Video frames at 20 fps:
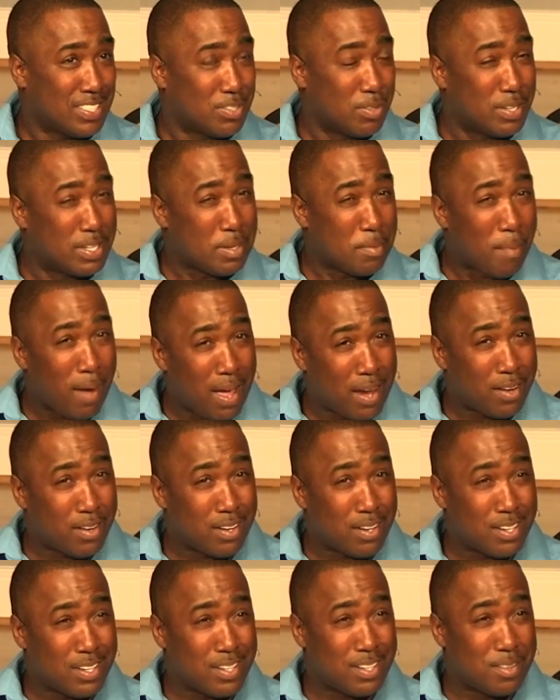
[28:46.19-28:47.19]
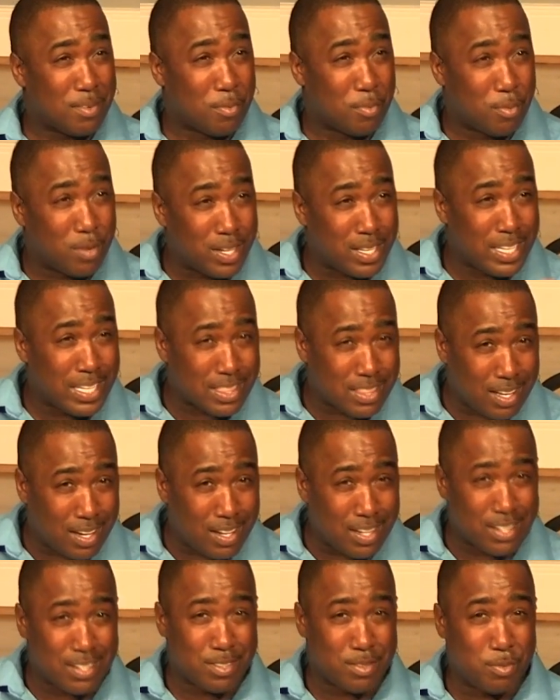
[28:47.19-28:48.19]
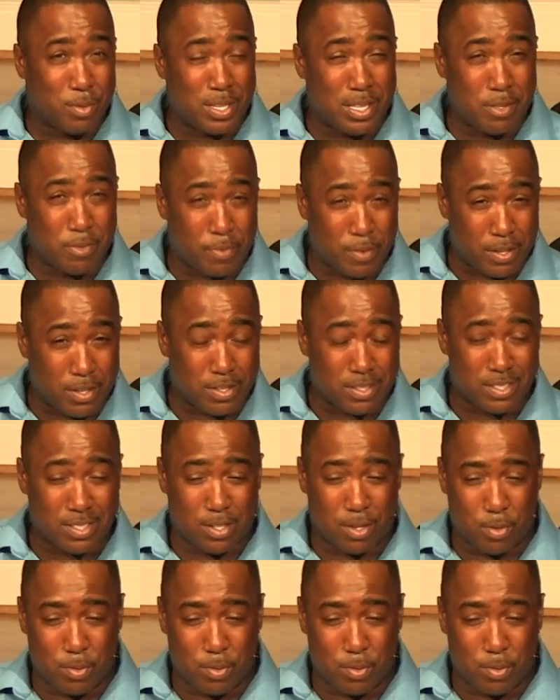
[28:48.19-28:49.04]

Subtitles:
So it didn't matter what he thought, what he felt,